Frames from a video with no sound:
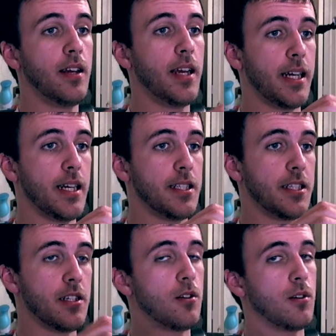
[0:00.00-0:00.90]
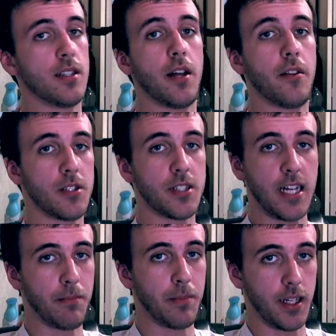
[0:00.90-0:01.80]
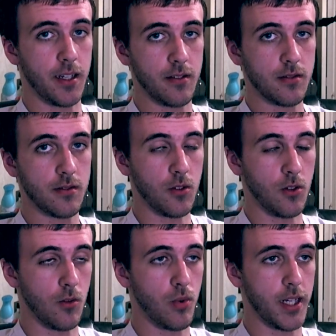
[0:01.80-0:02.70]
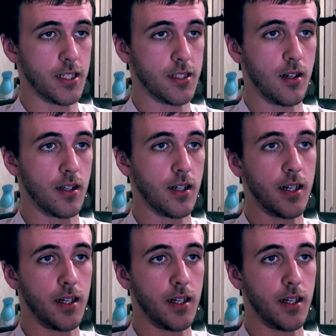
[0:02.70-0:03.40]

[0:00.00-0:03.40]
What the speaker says: as, another sappy Coldplay song.